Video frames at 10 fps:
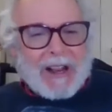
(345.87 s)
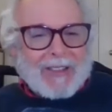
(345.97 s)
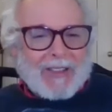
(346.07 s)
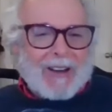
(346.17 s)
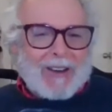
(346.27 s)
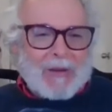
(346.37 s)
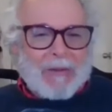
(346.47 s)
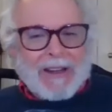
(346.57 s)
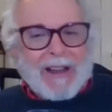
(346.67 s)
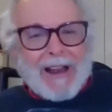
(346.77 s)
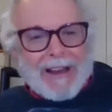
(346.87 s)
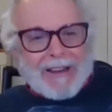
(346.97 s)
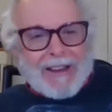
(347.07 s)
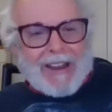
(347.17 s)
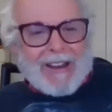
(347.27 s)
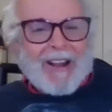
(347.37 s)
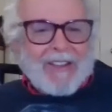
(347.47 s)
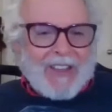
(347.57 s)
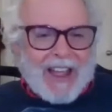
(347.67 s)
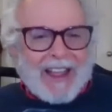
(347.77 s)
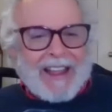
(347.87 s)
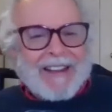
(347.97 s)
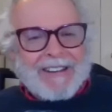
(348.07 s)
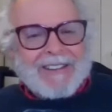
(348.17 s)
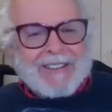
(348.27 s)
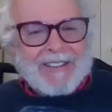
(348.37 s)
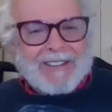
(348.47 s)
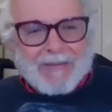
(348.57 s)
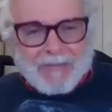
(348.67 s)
I thought he'd be laying on the hands and